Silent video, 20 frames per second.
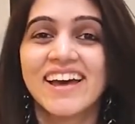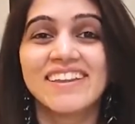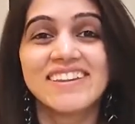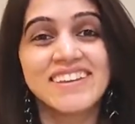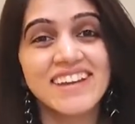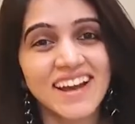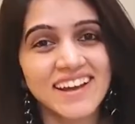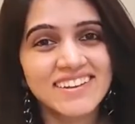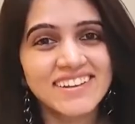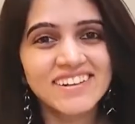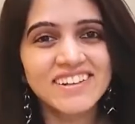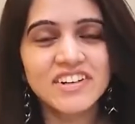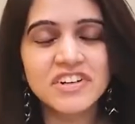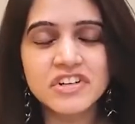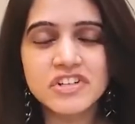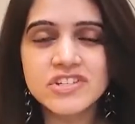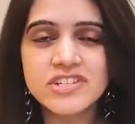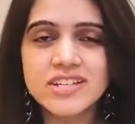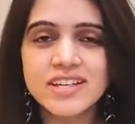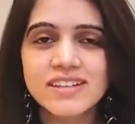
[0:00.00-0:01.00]
The other
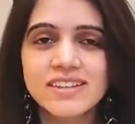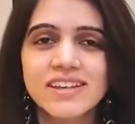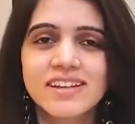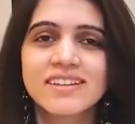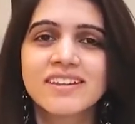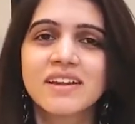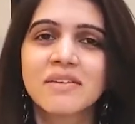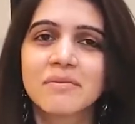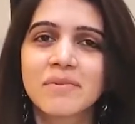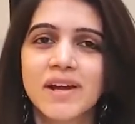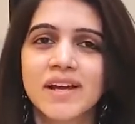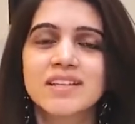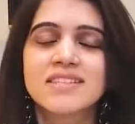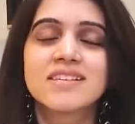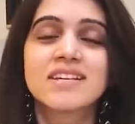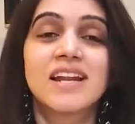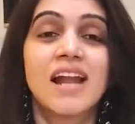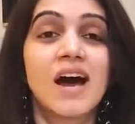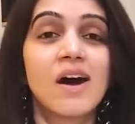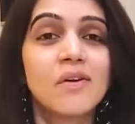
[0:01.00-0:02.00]
interesting thing that
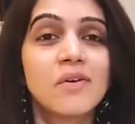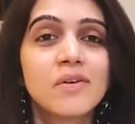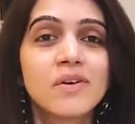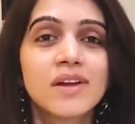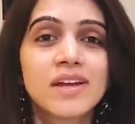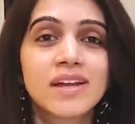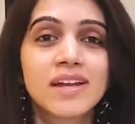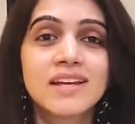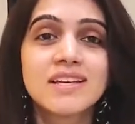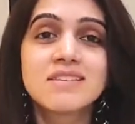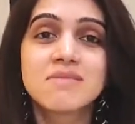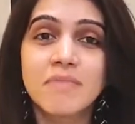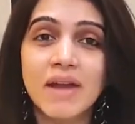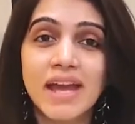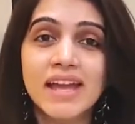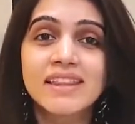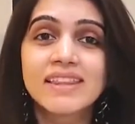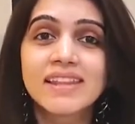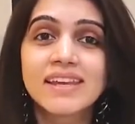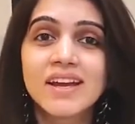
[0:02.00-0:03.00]
brides are now doing is
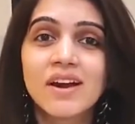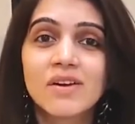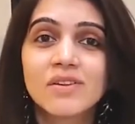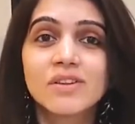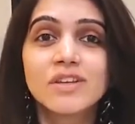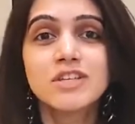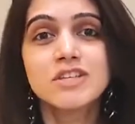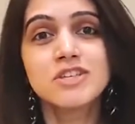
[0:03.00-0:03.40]
mehendi on